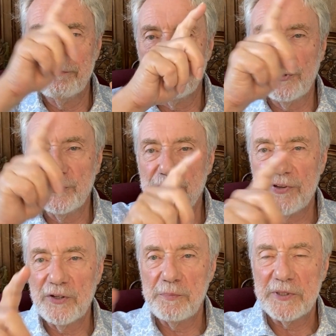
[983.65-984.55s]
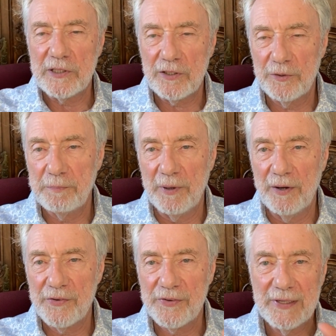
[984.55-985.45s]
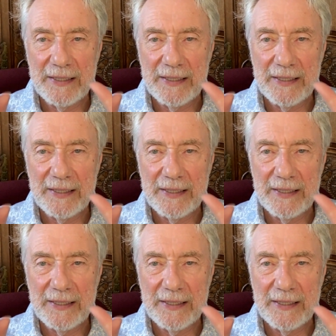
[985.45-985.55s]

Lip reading: producing a particular path